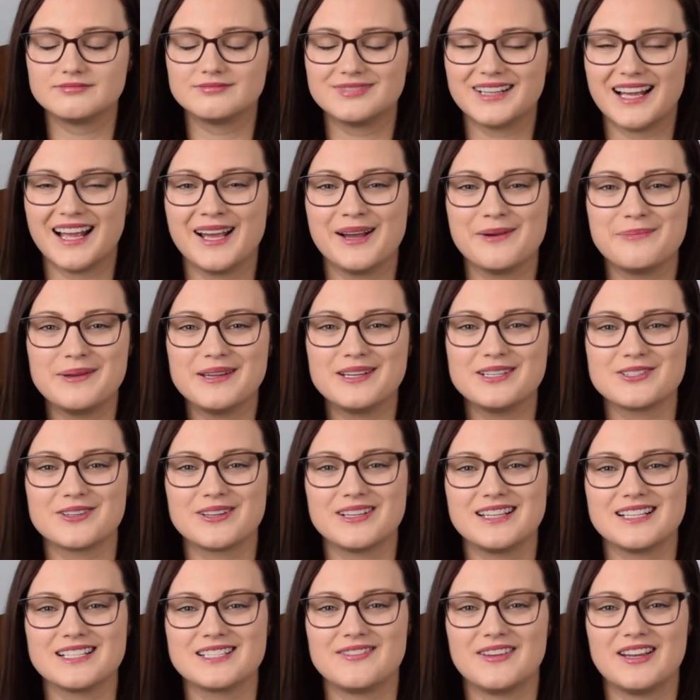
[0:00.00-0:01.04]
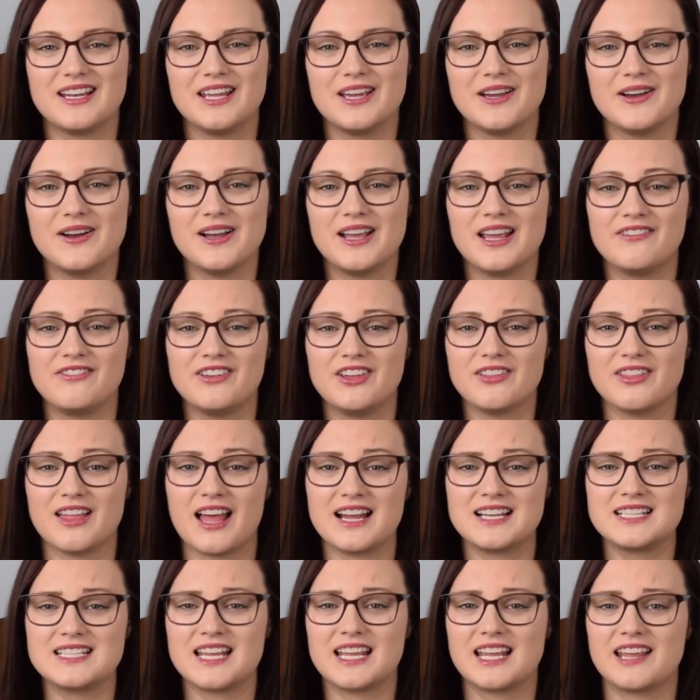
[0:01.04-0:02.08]
I hope you enjoyed this video. If you
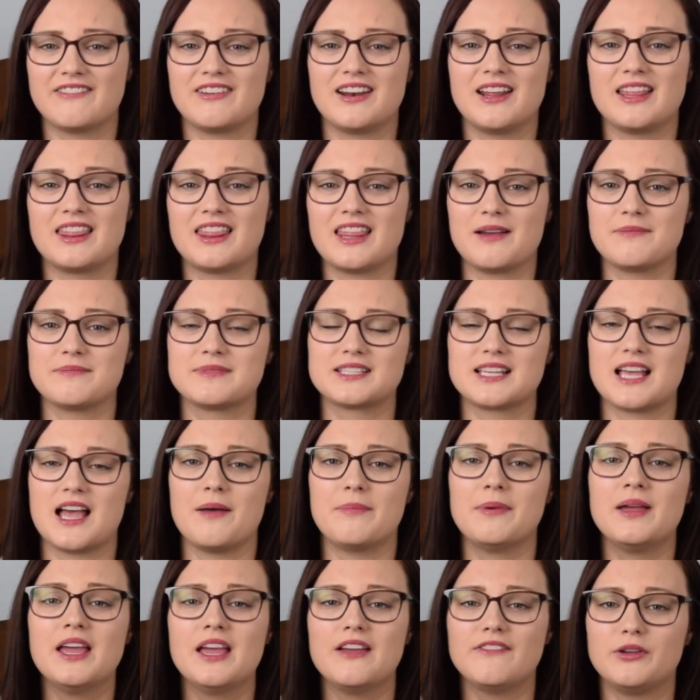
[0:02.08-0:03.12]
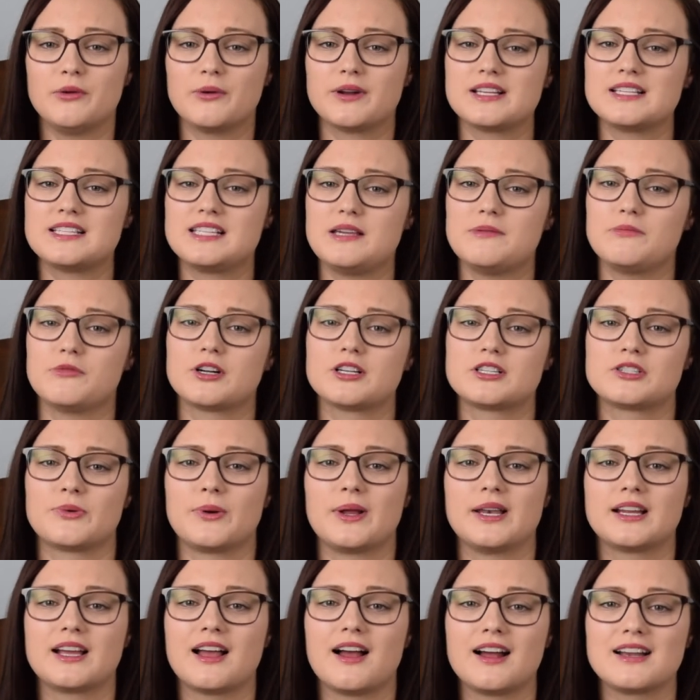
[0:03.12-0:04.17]
liked it, give it a thumbs up. If you want to see more
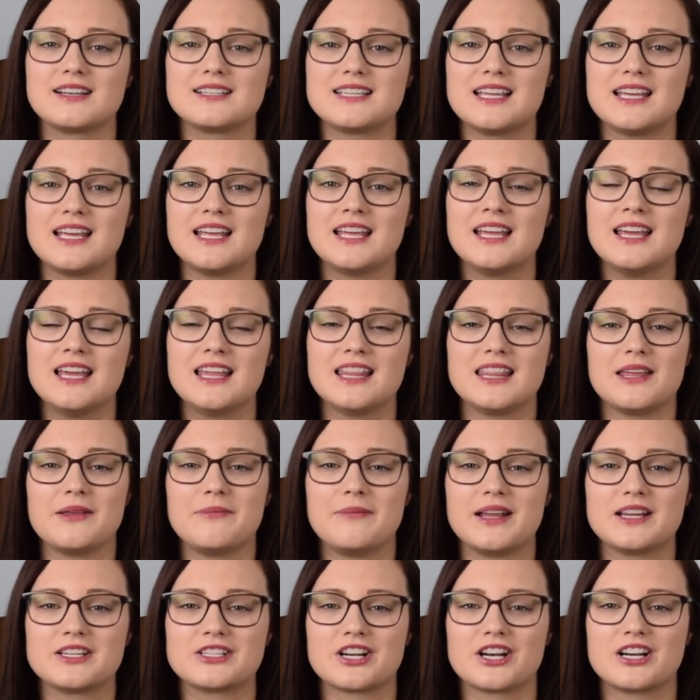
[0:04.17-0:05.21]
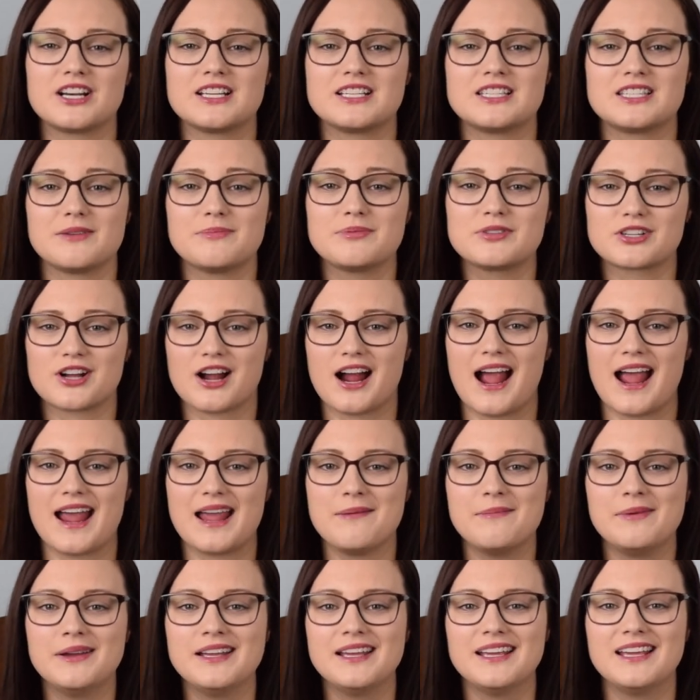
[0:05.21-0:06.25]
twin content, then make sure to
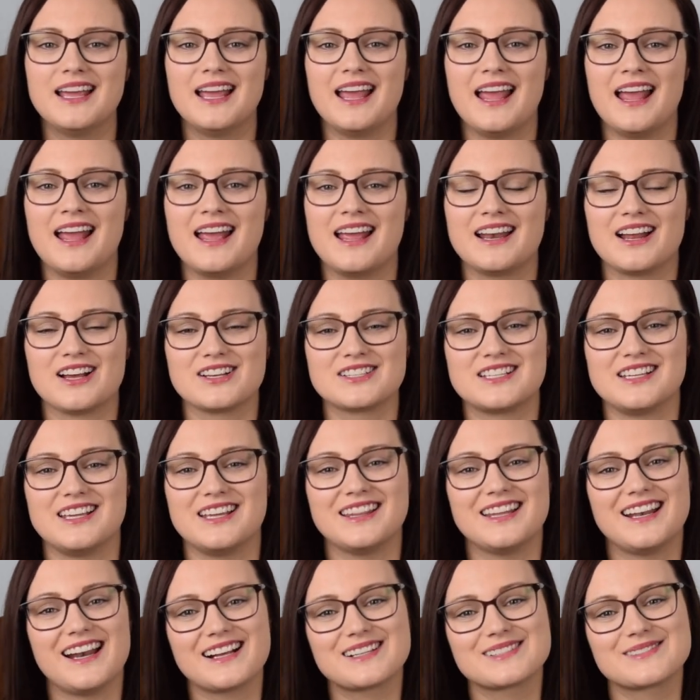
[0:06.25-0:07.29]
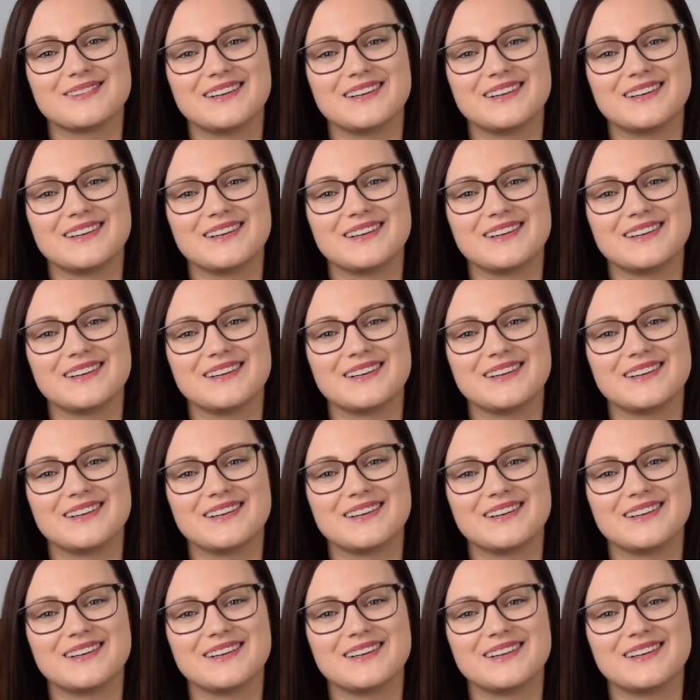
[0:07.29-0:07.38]
subscribe, and I'll see you in the next